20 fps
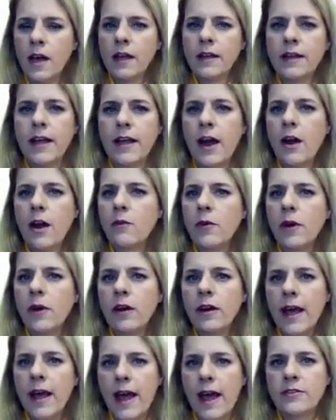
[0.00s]
Now, I
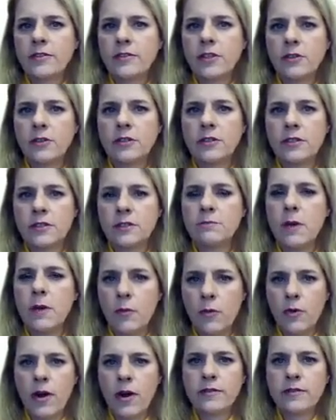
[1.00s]
rarely ask you to just
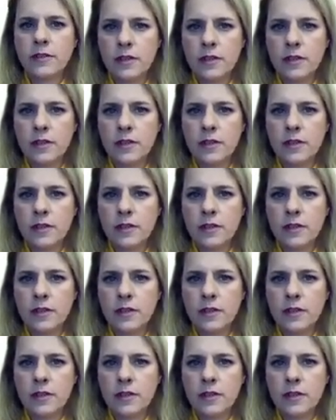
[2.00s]
memorize a